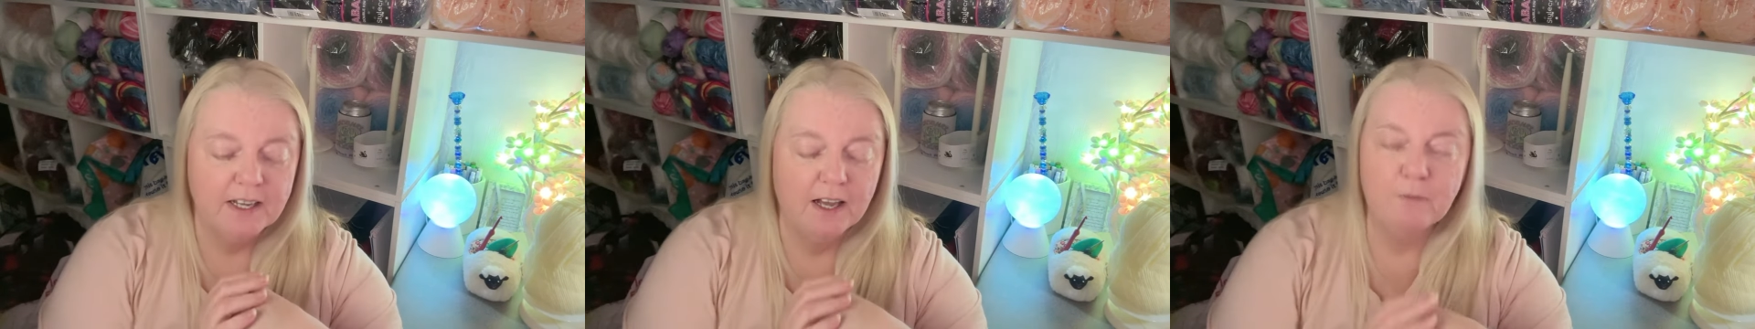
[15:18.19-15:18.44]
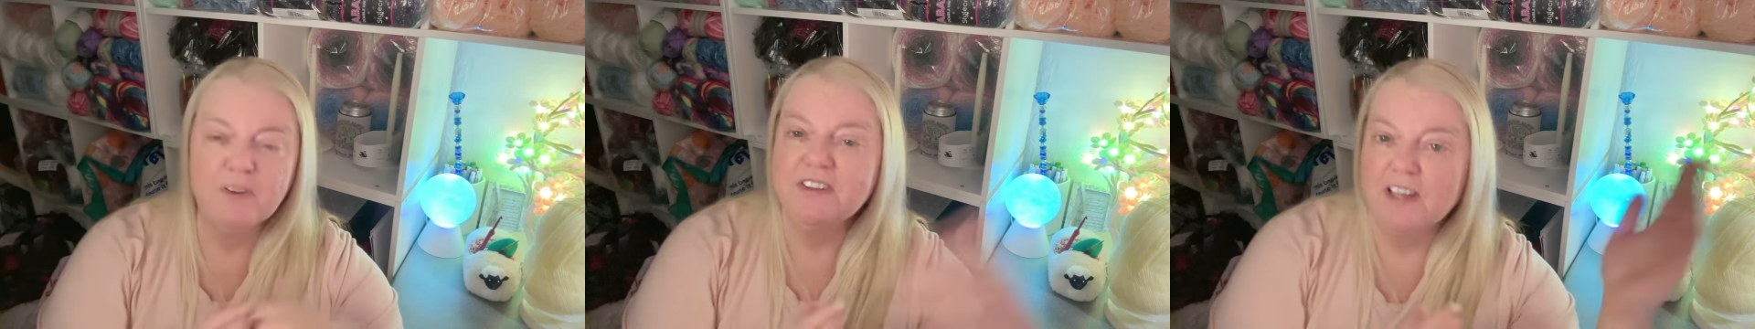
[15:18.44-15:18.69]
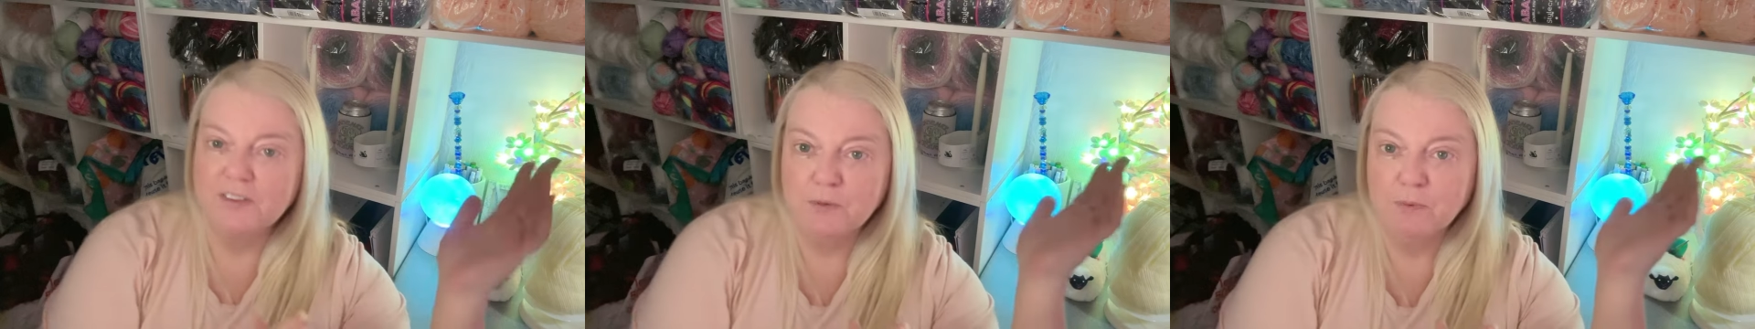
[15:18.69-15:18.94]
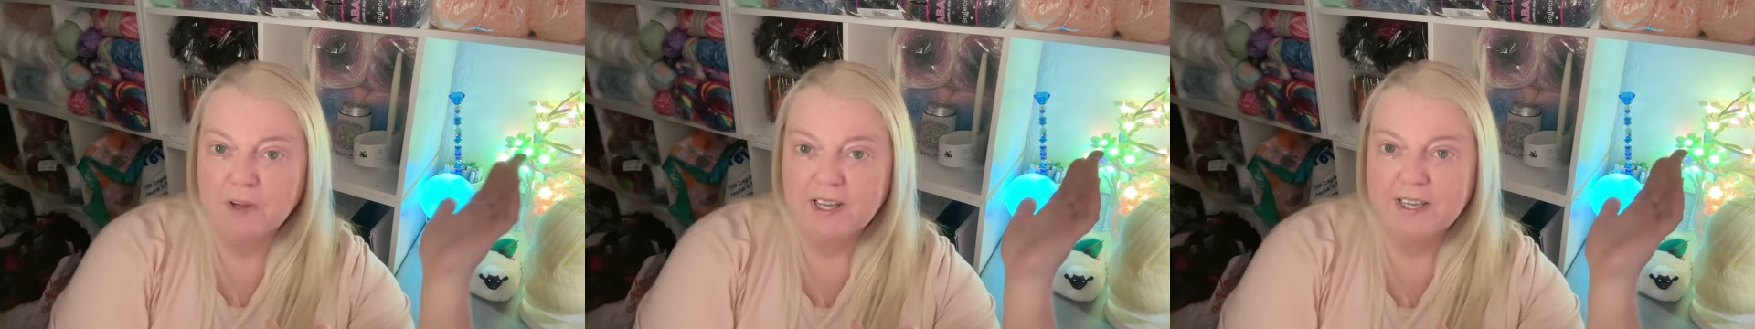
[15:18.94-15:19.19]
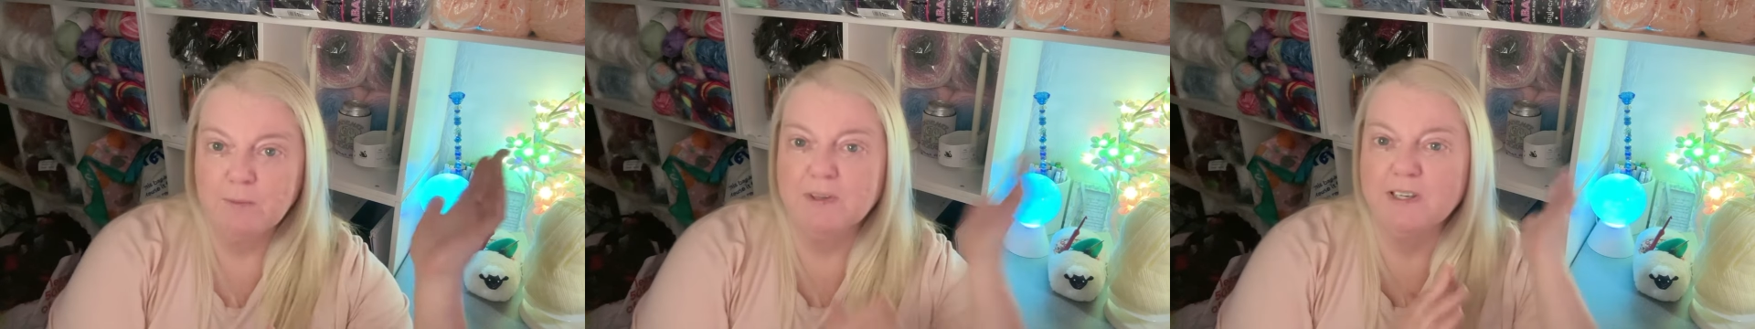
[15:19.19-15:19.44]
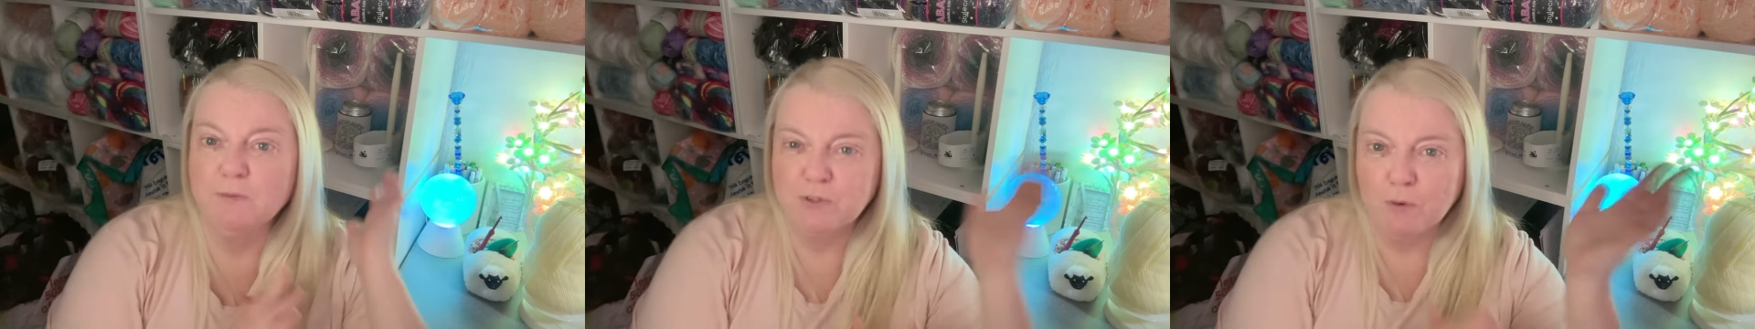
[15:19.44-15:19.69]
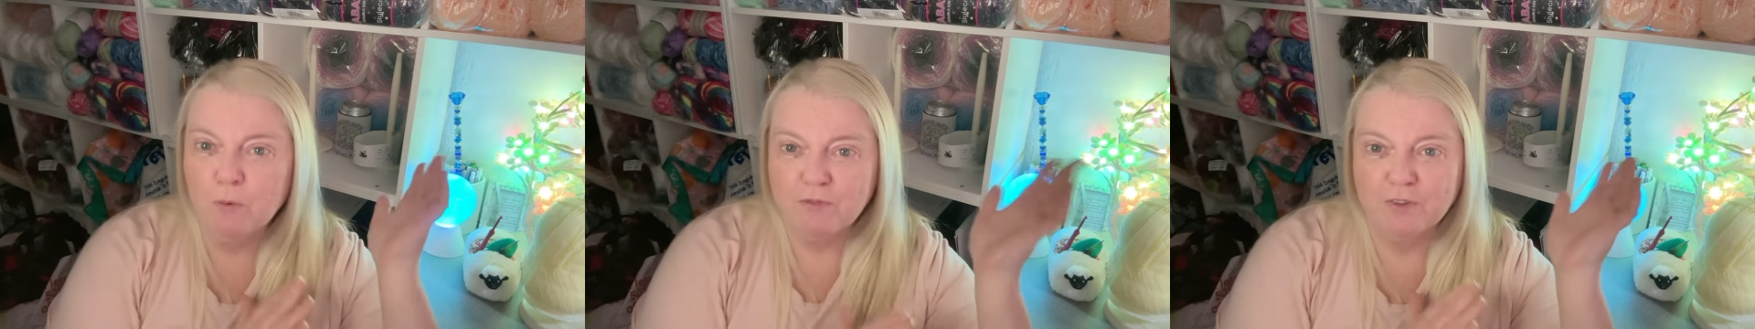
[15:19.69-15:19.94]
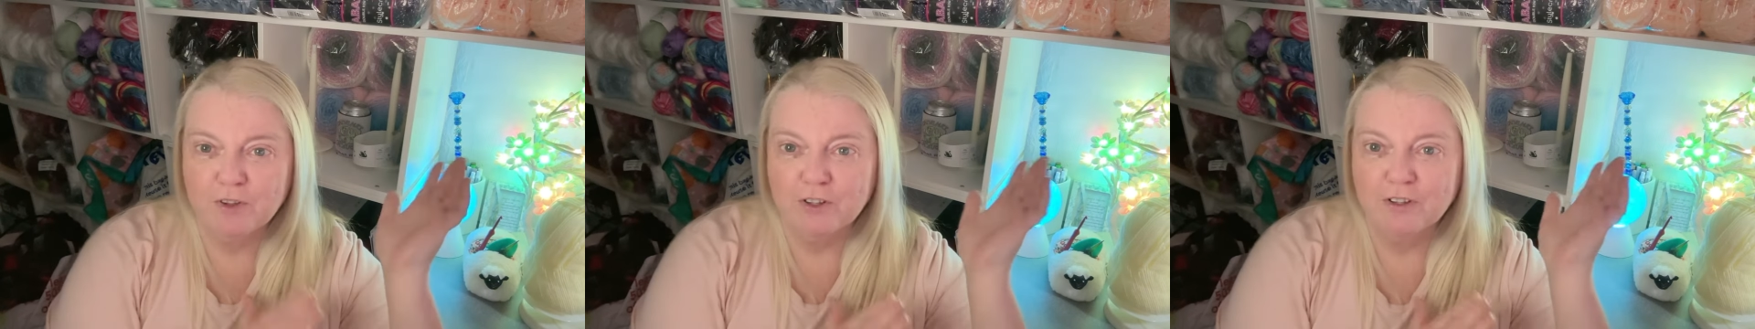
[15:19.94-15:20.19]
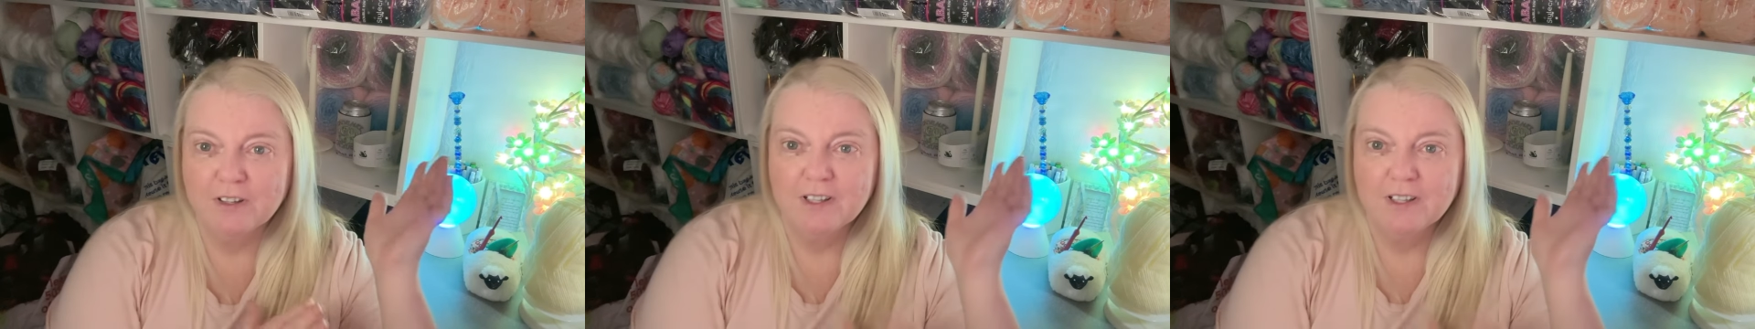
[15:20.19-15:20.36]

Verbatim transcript: I went the other way, but it was awful.